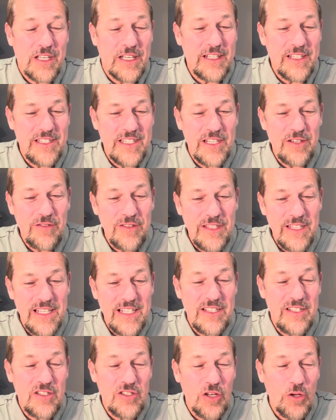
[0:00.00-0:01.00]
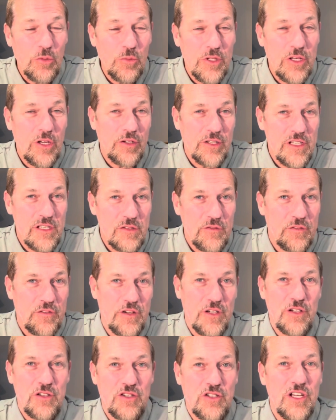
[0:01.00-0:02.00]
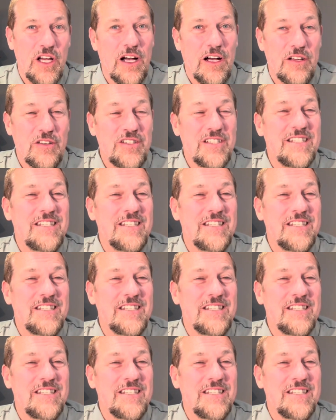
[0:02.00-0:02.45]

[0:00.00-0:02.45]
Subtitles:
considering this is only on its first charge.